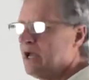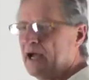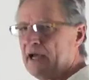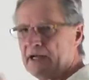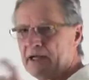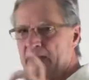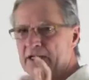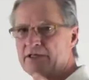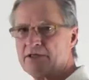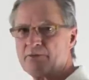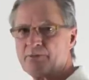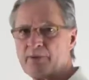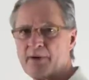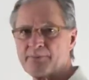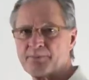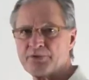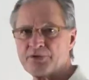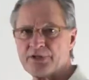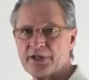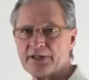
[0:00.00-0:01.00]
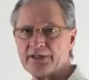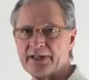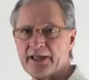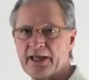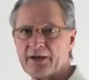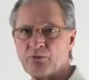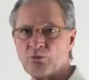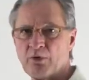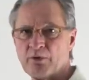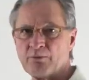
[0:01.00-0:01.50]
I'd like to represent
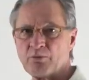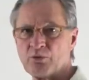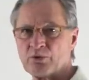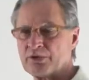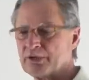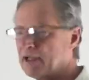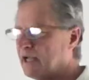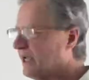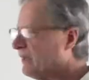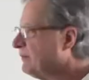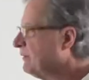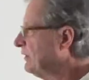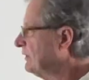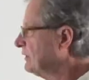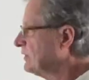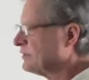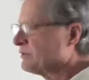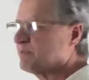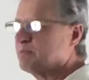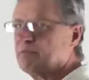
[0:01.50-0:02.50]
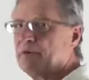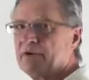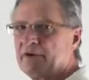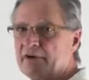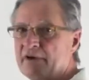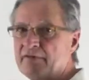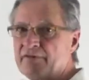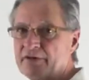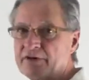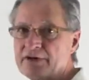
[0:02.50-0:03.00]
that one more time here, but
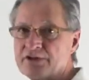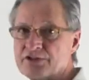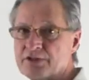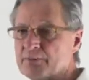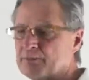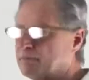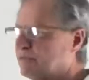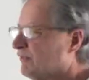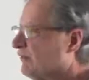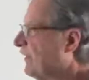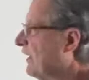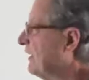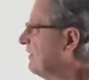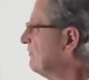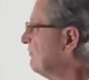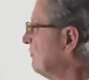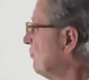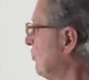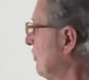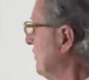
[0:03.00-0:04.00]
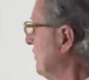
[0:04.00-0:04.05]
in a very simplified form.